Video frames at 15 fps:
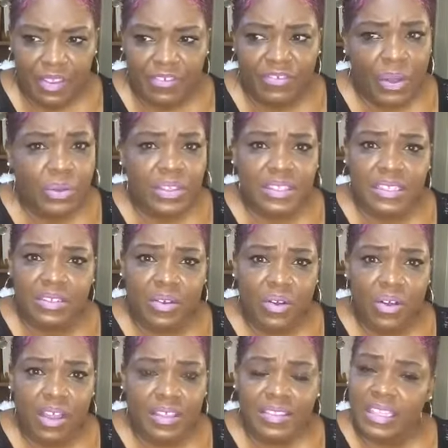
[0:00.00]
focusing
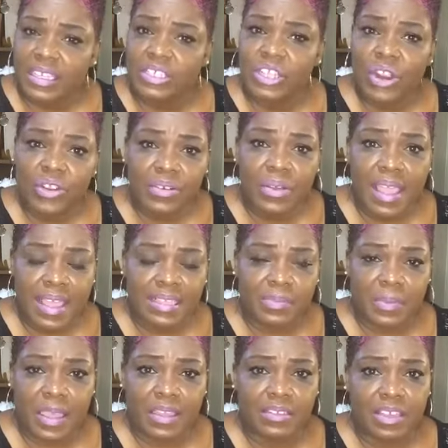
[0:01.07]
on the internal
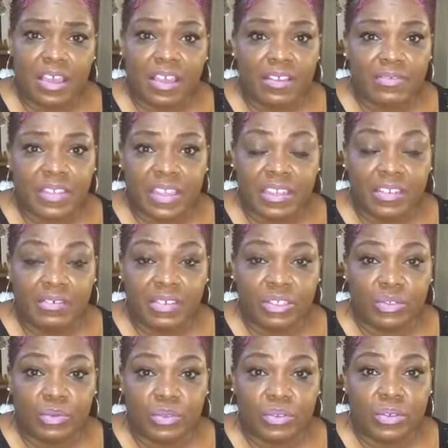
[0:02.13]
aspect of the
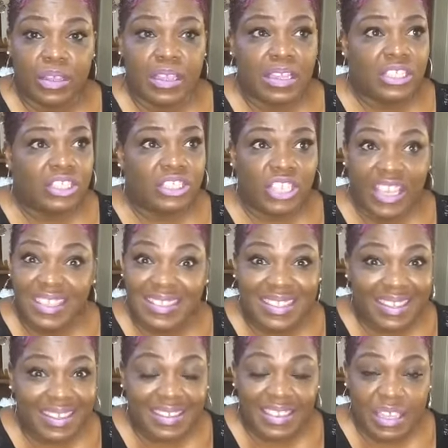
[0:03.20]
individual just
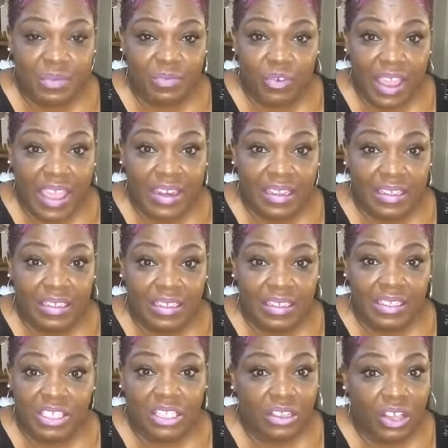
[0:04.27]
to get them ready
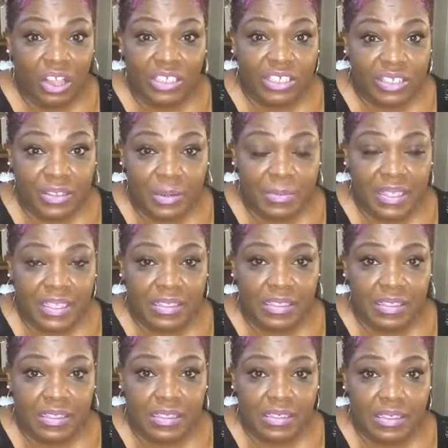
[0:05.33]
to launch their
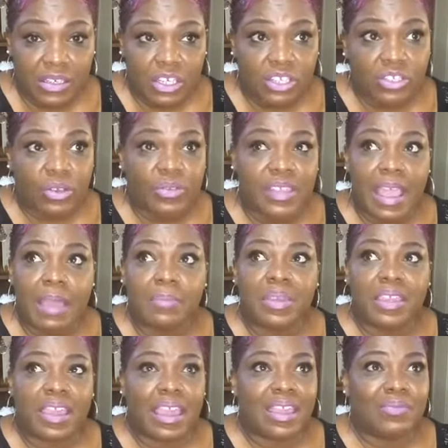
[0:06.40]
business. So that
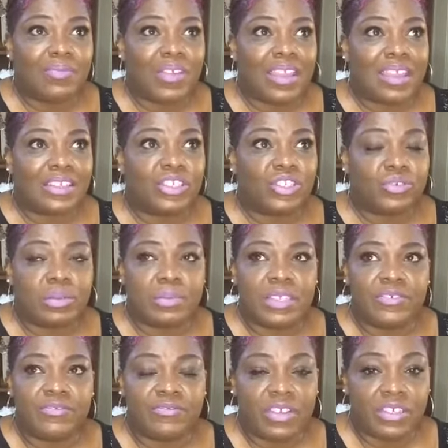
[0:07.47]
became
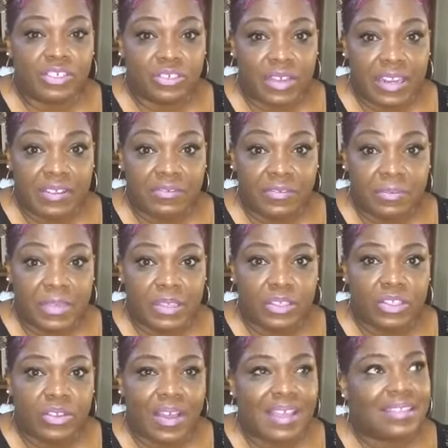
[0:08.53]
extremely frustrating for me.
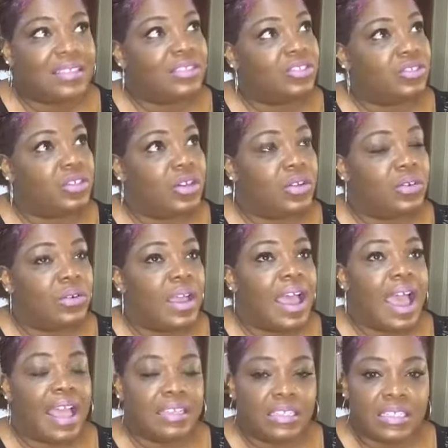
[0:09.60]
So I said, you know,
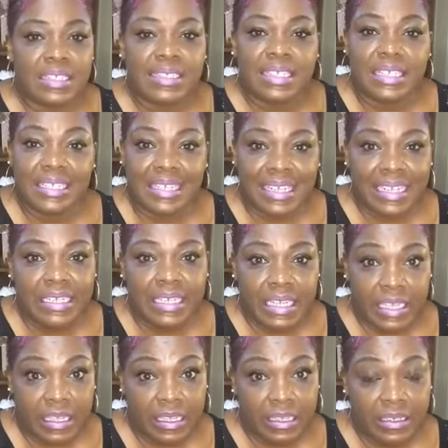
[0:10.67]
I just need to lean
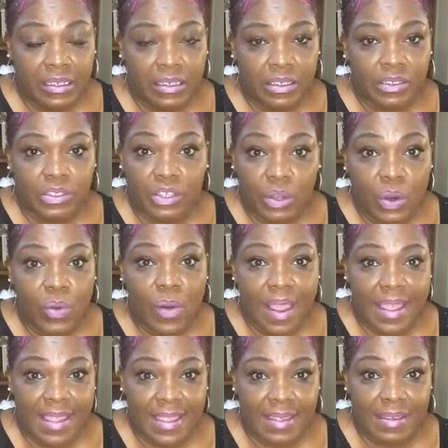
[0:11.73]
in to who
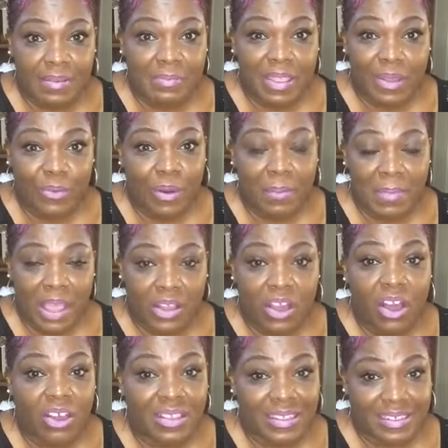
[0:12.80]
I am and what my
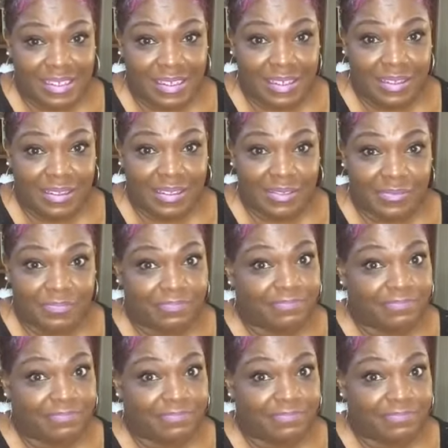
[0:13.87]
calling is.